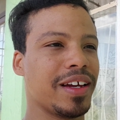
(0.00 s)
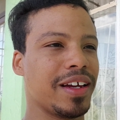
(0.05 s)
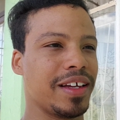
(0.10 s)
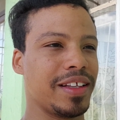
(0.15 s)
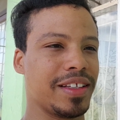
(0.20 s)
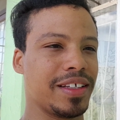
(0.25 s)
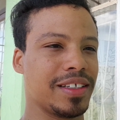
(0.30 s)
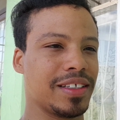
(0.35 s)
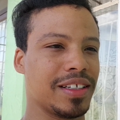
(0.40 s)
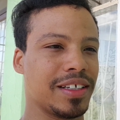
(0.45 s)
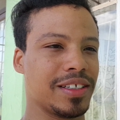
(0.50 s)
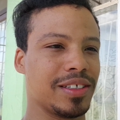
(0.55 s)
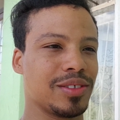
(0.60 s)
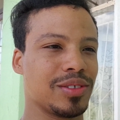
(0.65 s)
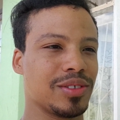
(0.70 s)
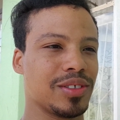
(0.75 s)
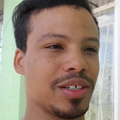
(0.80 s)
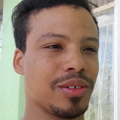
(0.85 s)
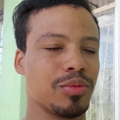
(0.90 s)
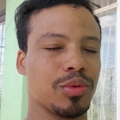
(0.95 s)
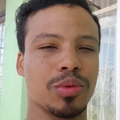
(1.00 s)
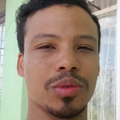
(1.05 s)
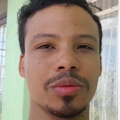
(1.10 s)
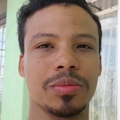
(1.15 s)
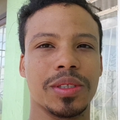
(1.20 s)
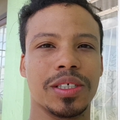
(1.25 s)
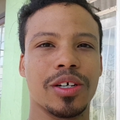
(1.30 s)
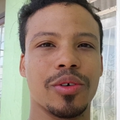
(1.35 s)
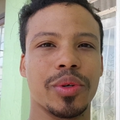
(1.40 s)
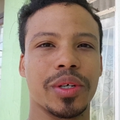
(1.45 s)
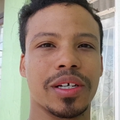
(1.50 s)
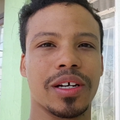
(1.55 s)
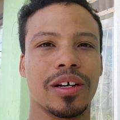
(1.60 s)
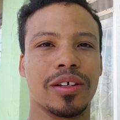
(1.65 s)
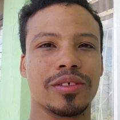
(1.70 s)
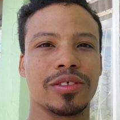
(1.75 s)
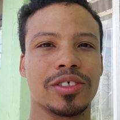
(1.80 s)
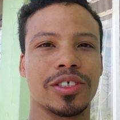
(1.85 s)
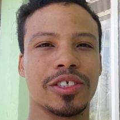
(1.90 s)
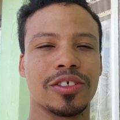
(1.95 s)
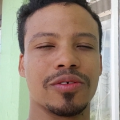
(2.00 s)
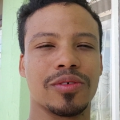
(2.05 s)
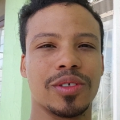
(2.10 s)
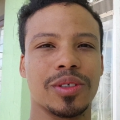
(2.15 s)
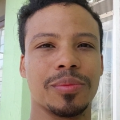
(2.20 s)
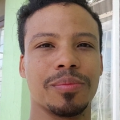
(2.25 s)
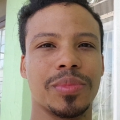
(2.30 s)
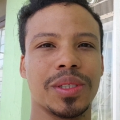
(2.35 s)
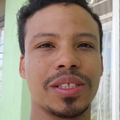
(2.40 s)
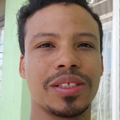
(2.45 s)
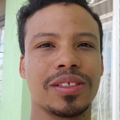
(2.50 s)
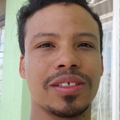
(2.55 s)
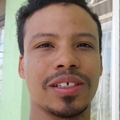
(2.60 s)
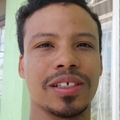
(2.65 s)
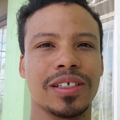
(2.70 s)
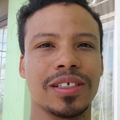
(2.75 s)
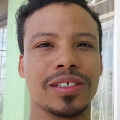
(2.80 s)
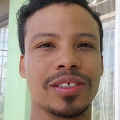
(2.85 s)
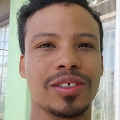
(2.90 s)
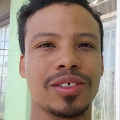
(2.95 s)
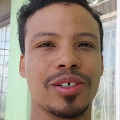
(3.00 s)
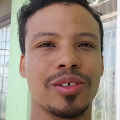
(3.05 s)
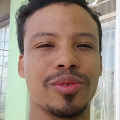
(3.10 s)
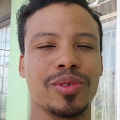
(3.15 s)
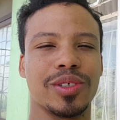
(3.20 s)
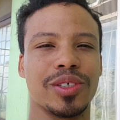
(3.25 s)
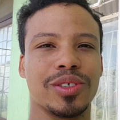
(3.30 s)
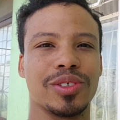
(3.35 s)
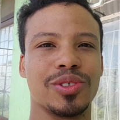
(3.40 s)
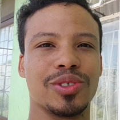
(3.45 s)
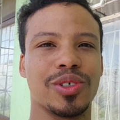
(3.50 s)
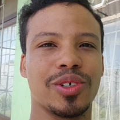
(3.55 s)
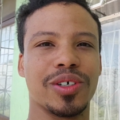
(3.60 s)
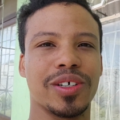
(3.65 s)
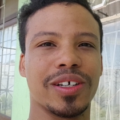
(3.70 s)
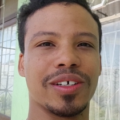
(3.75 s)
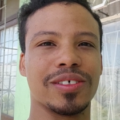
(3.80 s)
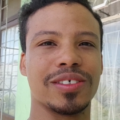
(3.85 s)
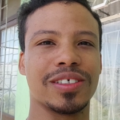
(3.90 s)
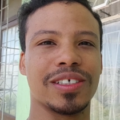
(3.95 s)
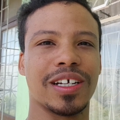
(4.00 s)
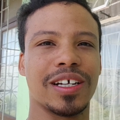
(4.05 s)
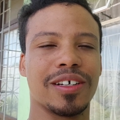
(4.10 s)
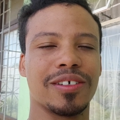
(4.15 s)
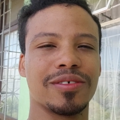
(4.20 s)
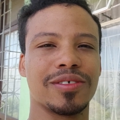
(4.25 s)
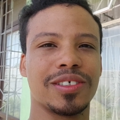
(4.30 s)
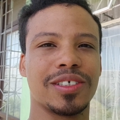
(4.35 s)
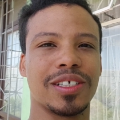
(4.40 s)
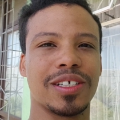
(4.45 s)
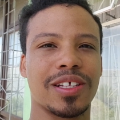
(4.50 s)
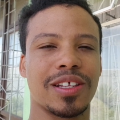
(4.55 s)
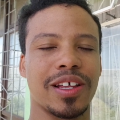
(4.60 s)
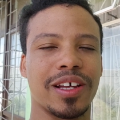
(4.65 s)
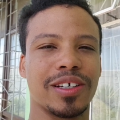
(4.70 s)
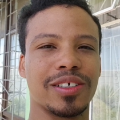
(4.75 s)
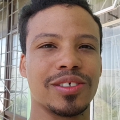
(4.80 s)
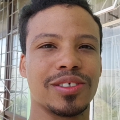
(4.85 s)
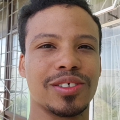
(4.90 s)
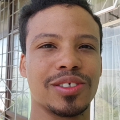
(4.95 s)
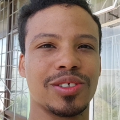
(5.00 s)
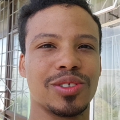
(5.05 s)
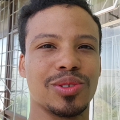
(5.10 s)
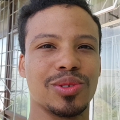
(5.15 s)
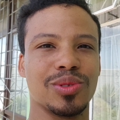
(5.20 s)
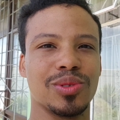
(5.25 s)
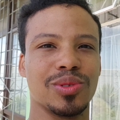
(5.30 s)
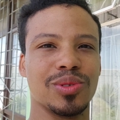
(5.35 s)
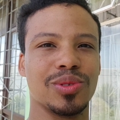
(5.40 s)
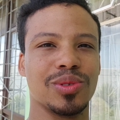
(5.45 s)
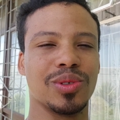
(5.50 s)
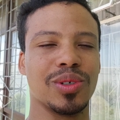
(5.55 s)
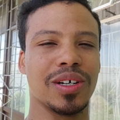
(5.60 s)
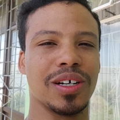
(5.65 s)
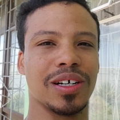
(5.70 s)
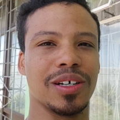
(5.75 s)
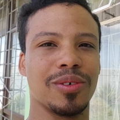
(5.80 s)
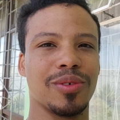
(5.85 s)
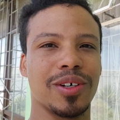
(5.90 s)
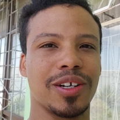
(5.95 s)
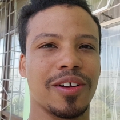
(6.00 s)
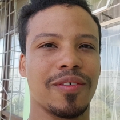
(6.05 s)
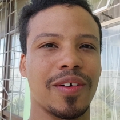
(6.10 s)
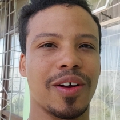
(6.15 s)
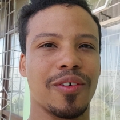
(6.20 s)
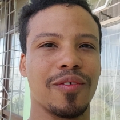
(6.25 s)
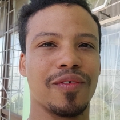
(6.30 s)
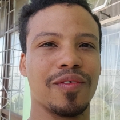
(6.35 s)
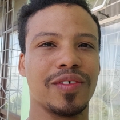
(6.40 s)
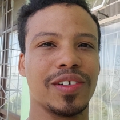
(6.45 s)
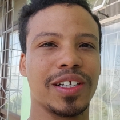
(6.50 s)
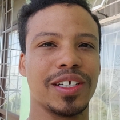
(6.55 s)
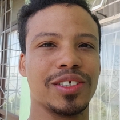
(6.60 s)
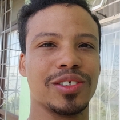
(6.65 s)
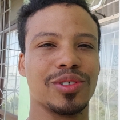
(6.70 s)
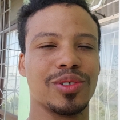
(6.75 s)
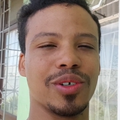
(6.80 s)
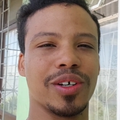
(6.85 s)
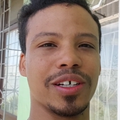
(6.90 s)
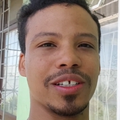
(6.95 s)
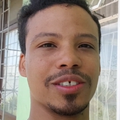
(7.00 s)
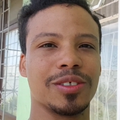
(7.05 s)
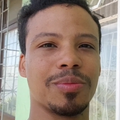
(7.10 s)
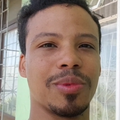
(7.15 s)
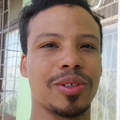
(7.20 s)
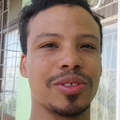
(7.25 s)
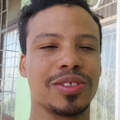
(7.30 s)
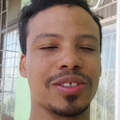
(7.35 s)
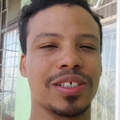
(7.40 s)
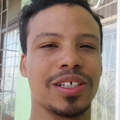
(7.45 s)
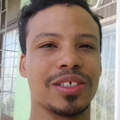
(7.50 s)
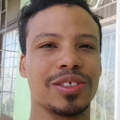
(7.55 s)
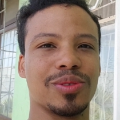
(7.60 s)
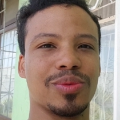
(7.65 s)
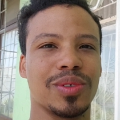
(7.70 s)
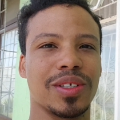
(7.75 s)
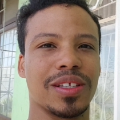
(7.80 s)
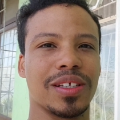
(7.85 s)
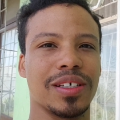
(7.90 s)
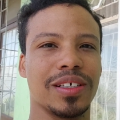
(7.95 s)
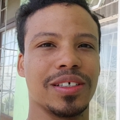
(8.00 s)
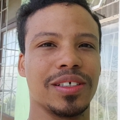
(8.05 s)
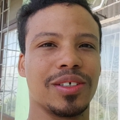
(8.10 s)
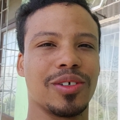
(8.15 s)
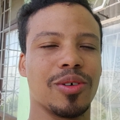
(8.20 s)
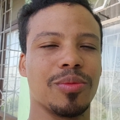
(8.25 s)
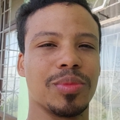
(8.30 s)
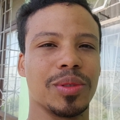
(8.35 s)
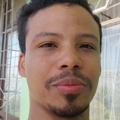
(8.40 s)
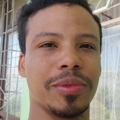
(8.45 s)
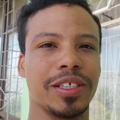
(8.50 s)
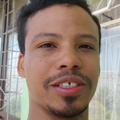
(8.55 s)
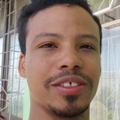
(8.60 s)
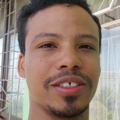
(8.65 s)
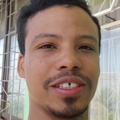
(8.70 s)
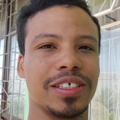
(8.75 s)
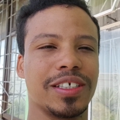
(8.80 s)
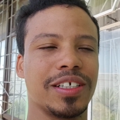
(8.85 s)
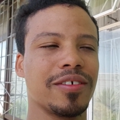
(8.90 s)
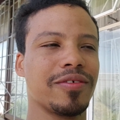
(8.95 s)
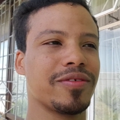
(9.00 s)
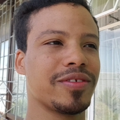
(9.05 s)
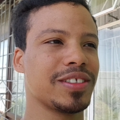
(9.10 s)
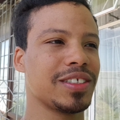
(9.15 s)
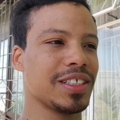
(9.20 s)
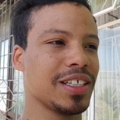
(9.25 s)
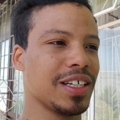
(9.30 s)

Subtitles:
And then later today we will be going out just for a bit to go and enjoy ourselves, thanks to one of our friends who had sponsored us with a complimentary gift.